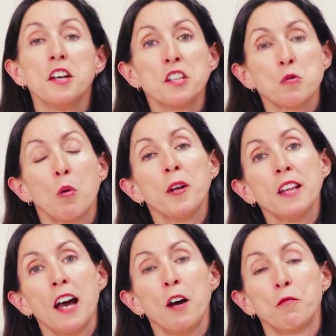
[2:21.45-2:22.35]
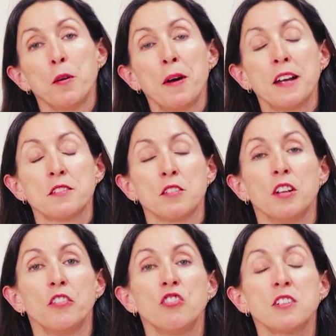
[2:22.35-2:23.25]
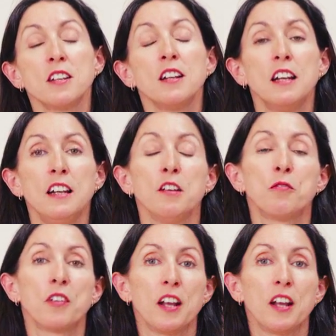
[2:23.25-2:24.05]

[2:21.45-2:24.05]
swapping that out for a pastel is just going to lift